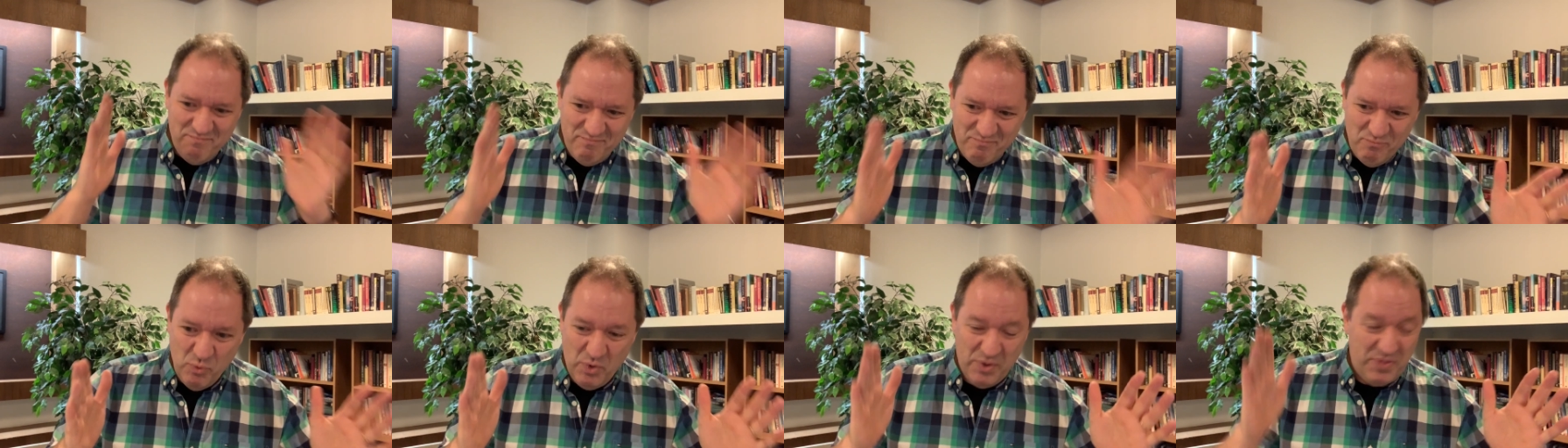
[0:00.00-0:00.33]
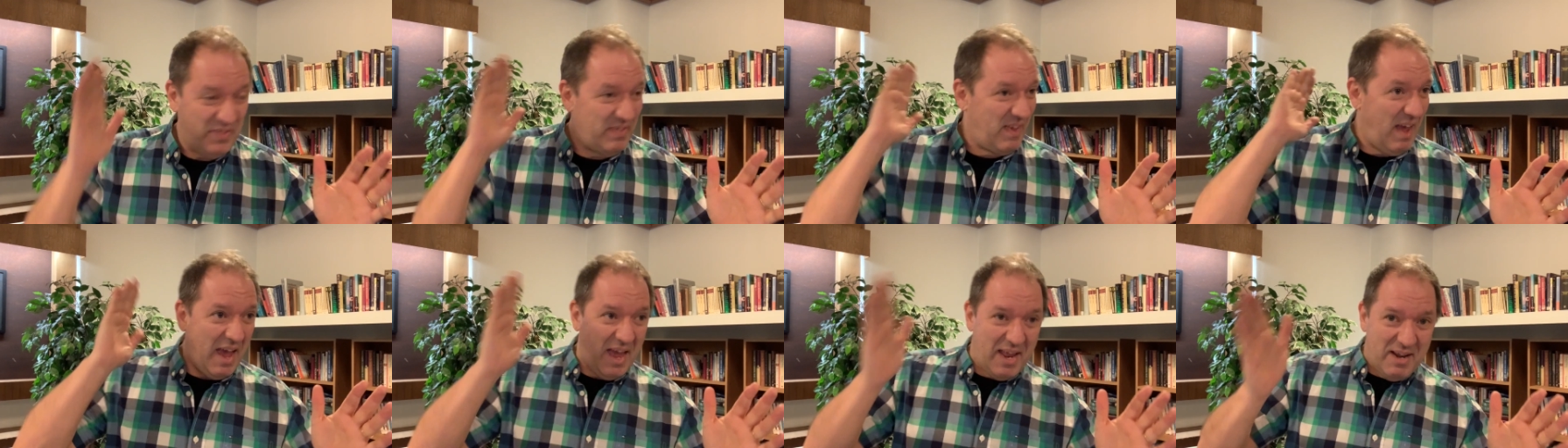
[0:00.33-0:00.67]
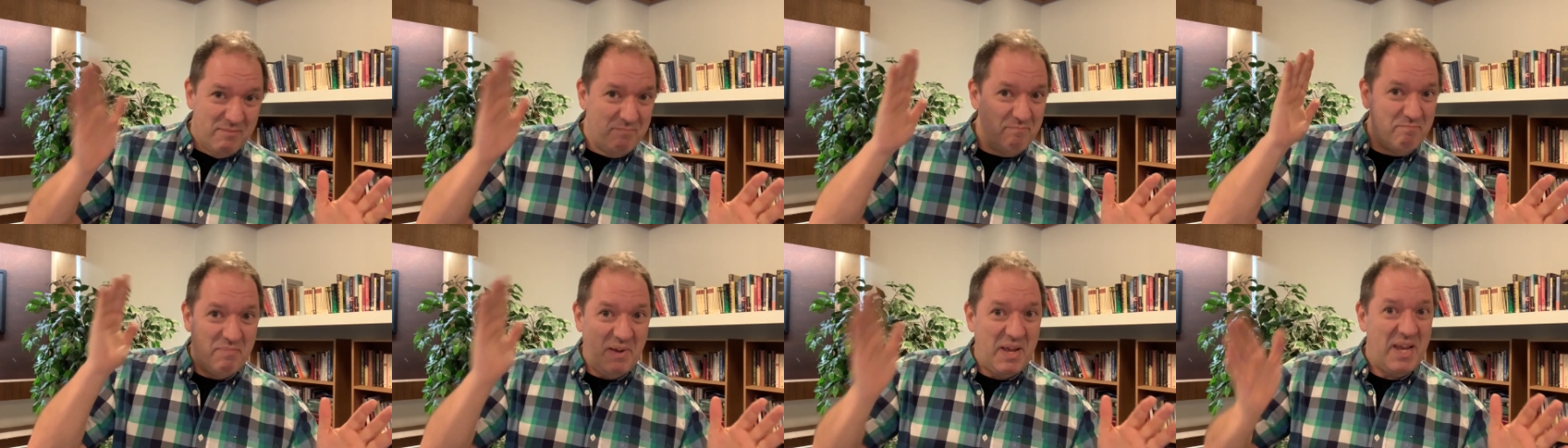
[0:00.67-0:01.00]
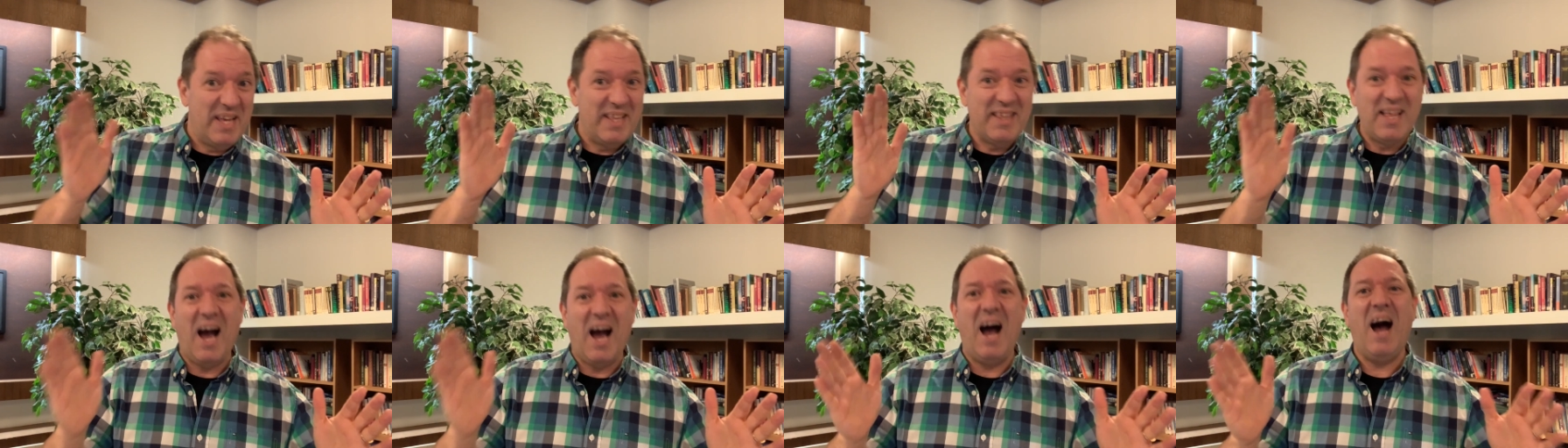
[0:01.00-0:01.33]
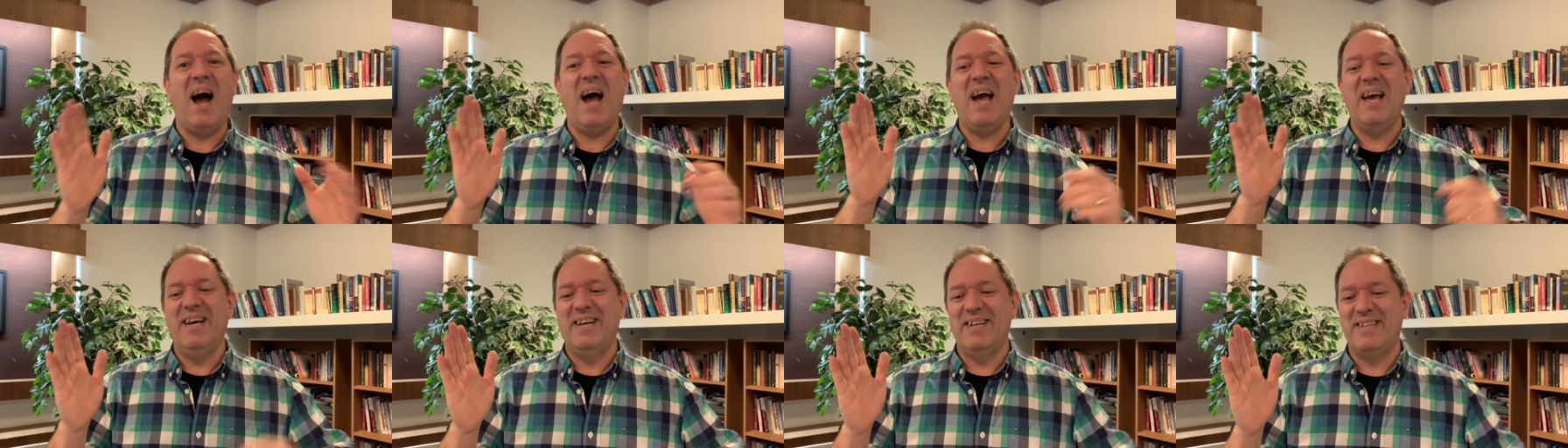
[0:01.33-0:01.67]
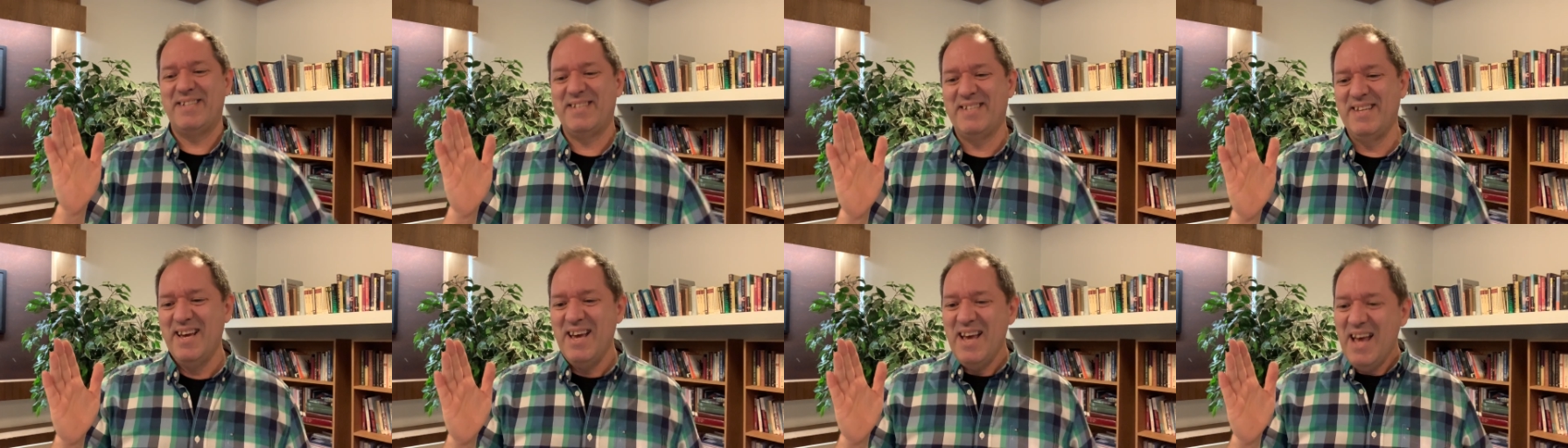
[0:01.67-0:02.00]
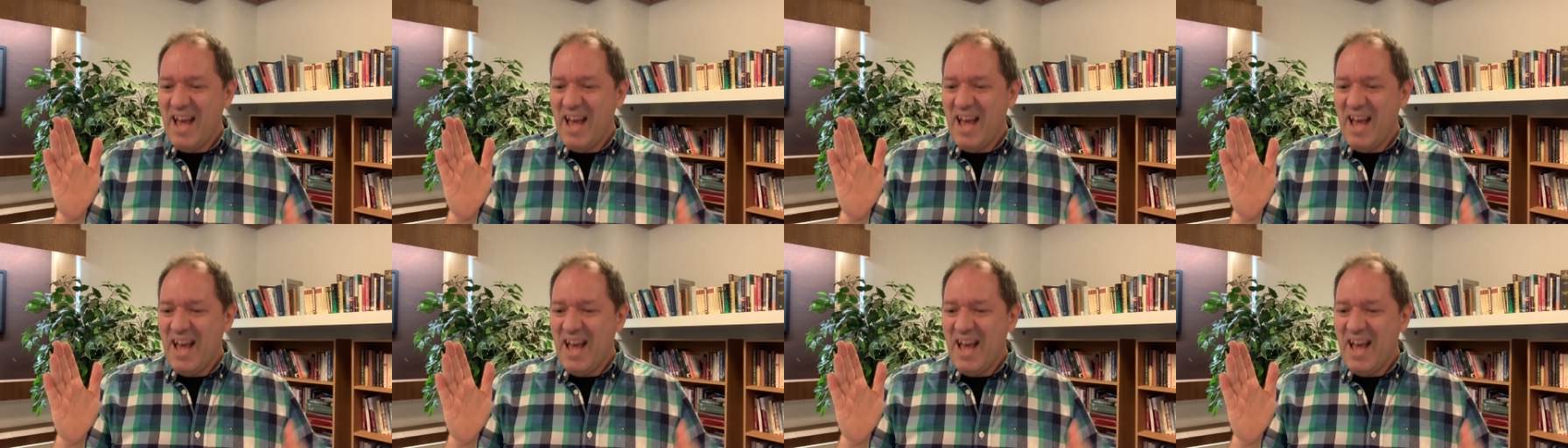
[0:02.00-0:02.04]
with 10 being the highest,